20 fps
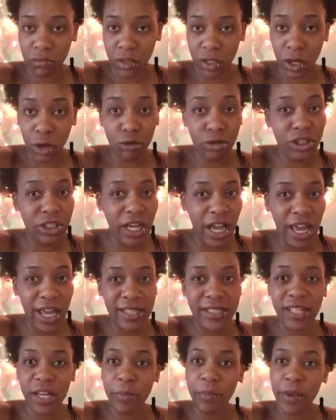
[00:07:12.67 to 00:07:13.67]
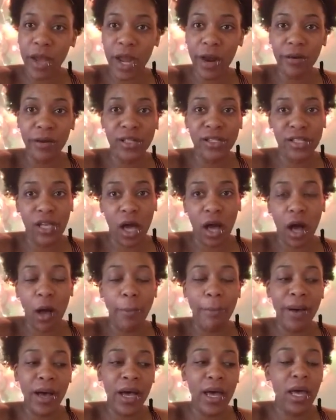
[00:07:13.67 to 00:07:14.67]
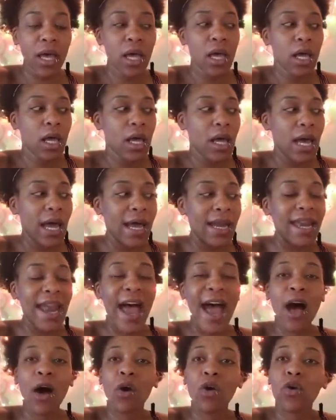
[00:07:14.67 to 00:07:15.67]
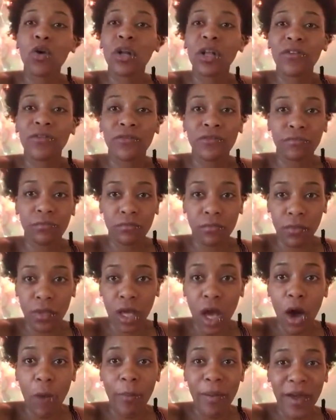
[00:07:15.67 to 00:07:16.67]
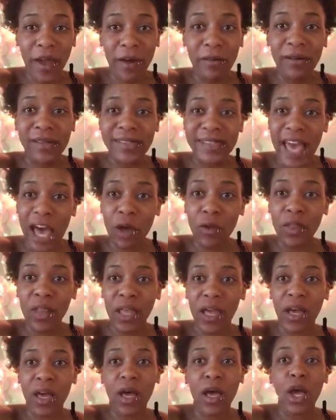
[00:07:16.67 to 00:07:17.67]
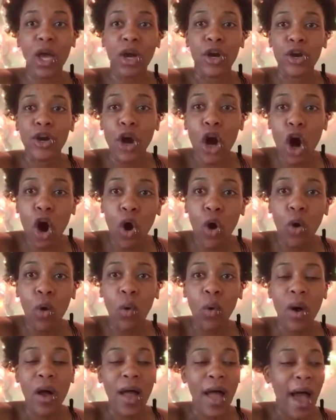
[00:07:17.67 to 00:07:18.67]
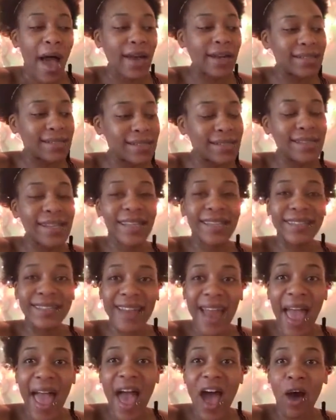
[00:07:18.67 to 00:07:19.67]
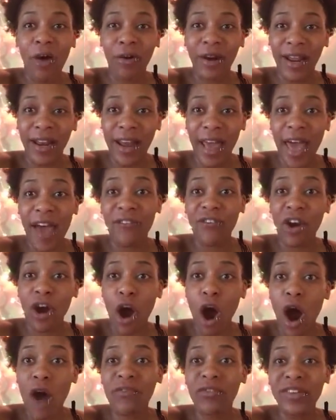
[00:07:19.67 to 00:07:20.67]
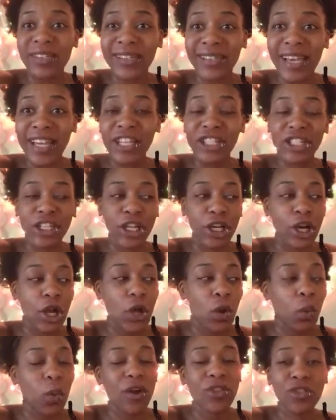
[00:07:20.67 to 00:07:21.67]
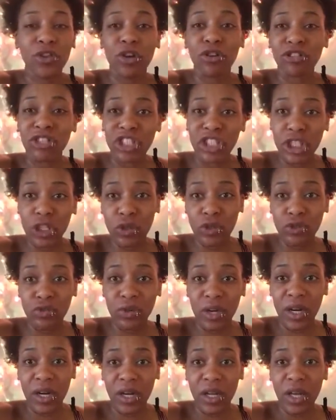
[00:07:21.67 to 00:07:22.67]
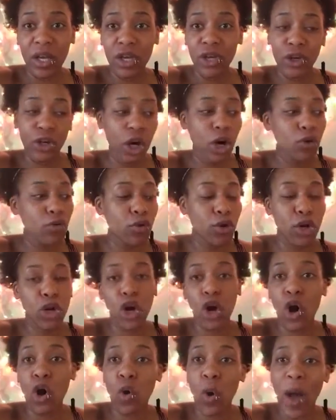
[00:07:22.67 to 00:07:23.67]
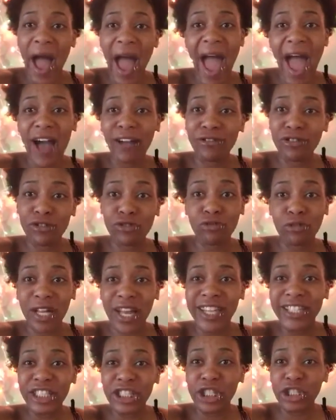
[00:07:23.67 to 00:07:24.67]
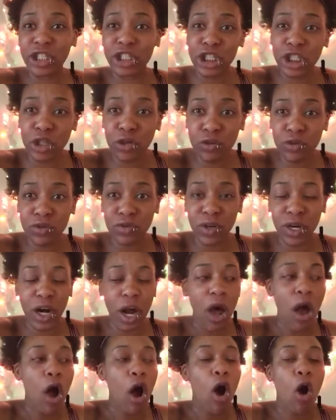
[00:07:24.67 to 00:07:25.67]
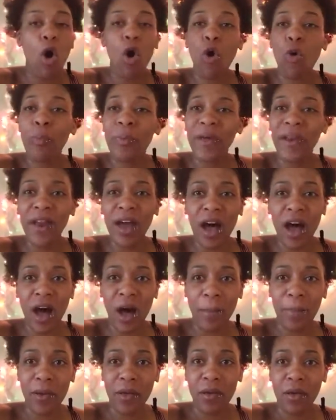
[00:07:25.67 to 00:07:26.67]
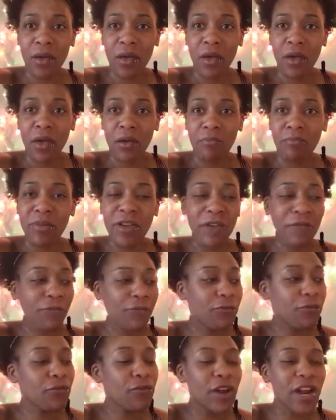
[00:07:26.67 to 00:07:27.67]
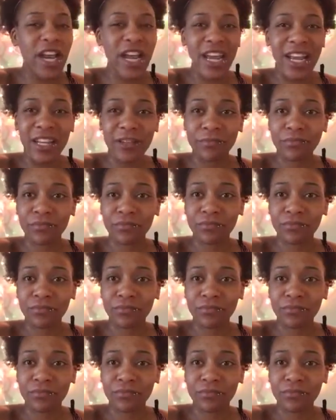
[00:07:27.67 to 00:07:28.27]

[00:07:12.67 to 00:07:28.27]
no shade to the parents, y'all, but not all of y'all parents out there know how to sit down and have a conversation with your children. You don't know how to let your children open up, be free,